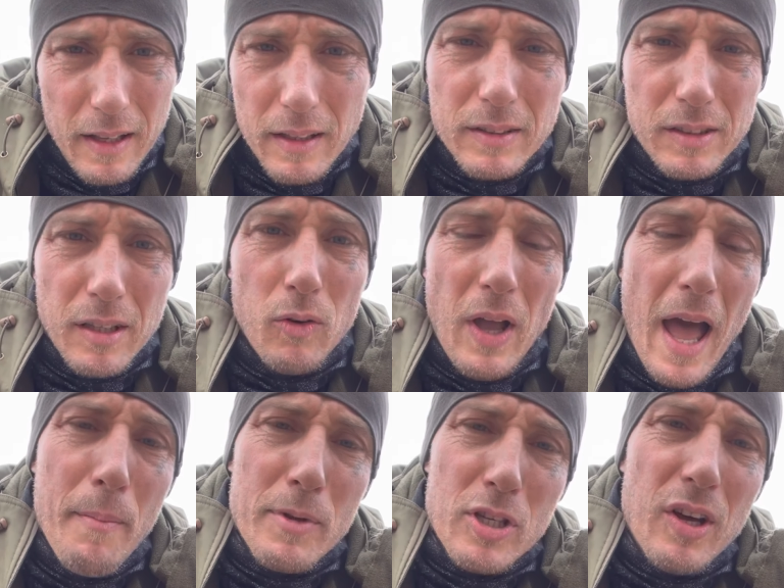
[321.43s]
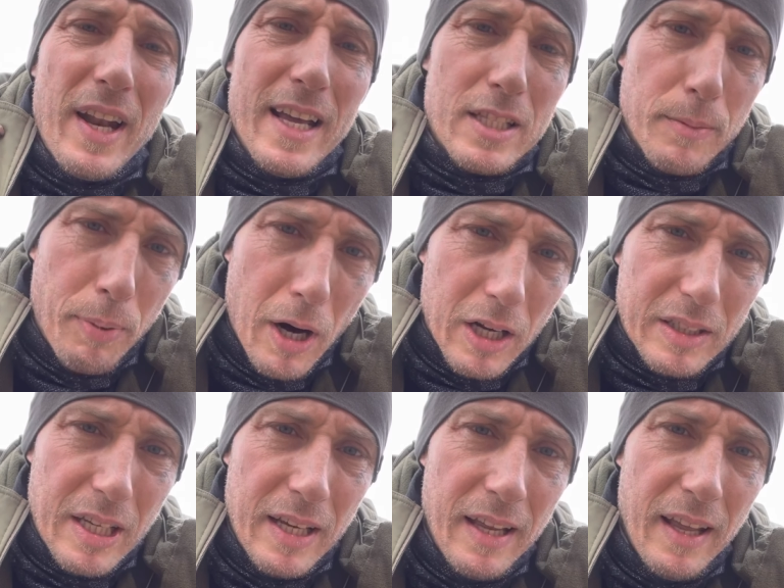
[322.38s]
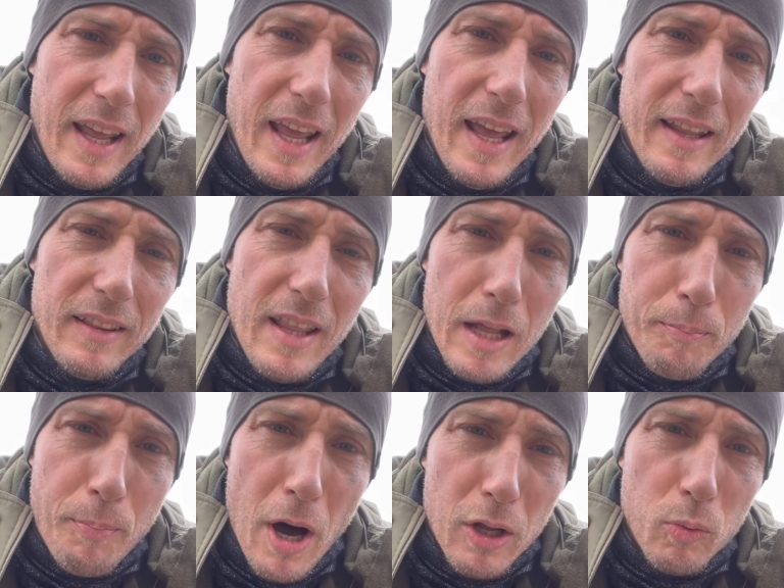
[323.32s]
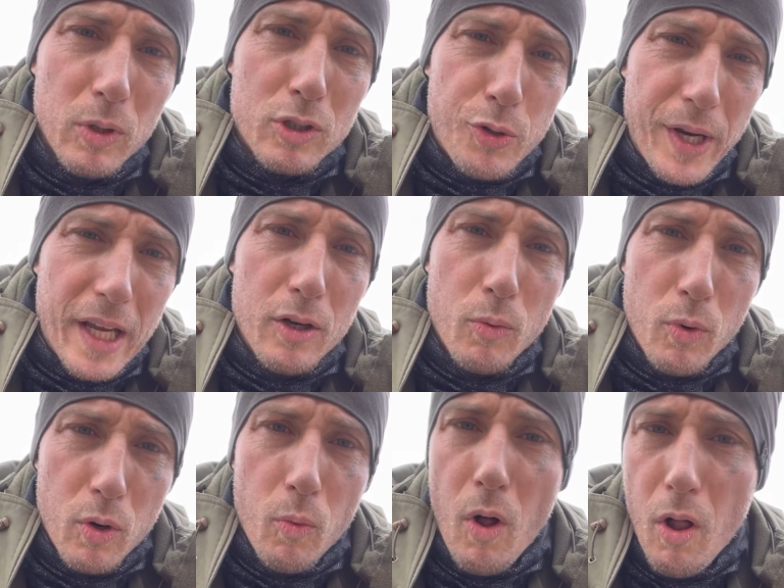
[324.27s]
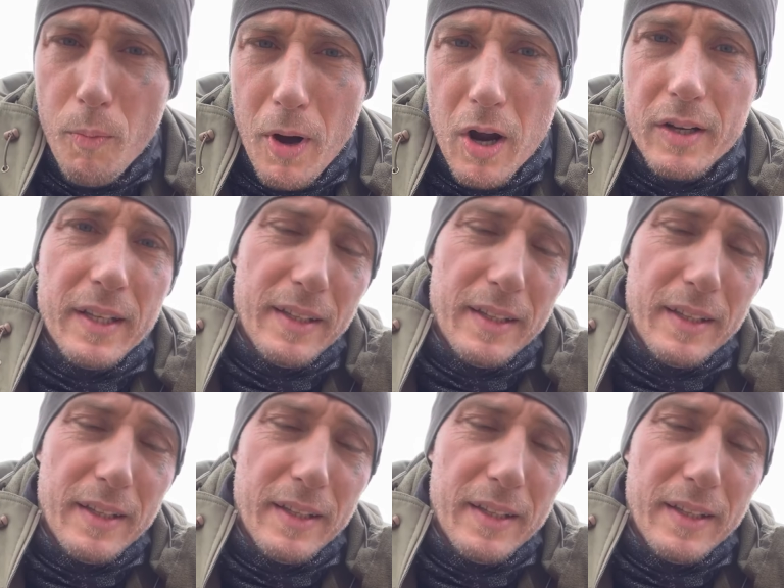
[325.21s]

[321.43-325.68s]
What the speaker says: So Amazon has a bot, and that bot will trigger the word Walmart,